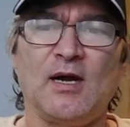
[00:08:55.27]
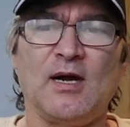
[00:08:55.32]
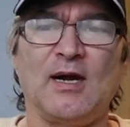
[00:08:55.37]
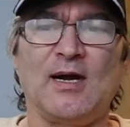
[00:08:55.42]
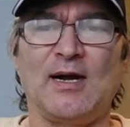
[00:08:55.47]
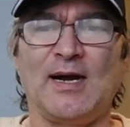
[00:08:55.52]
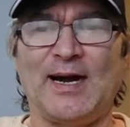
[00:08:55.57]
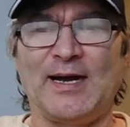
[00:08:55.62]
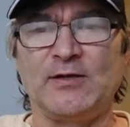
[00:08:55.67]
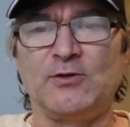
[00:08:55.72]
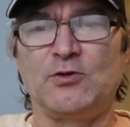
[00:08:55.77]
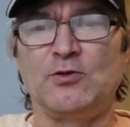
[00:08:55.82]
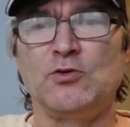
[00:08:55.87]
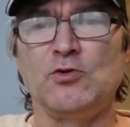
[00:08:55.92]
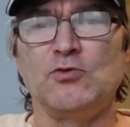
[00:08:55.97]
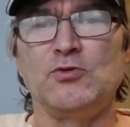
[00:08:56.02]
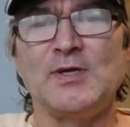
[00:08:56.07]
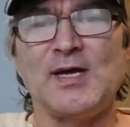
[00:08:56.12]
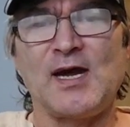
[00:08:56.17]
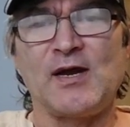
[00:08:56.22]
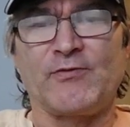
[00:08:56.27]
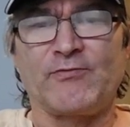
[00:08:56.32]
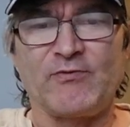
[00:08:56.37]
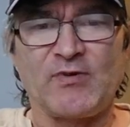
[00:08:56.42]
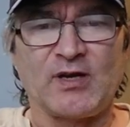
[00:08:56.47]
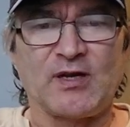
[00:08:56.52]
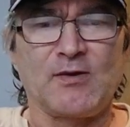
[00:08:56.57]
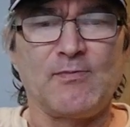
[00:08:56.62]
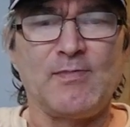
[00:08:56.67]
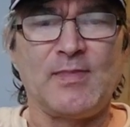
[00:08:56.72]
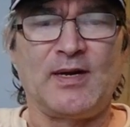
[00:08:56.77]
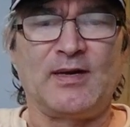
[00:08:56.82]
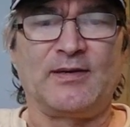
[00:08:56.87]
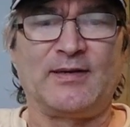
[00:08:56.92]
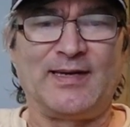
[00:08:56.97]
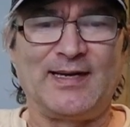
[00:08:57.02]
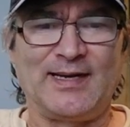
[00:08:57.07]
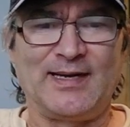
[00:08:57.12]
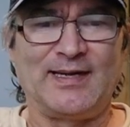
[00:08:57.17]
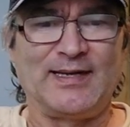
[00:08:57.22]
I do not recommend
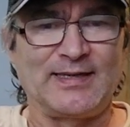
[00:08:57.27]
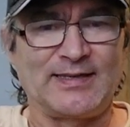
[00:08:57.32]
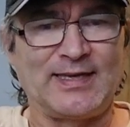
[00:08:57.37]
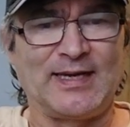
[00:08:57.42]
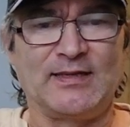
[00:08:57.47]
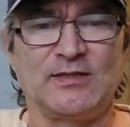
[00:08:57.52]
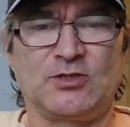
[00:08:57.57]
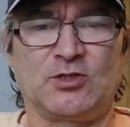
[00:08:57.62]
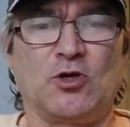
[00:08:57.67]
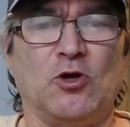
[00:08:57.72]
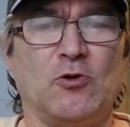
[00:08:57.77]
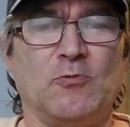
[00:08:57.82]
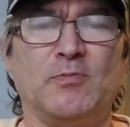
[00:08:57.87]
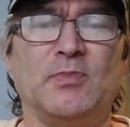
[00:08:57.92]
getting a telescope,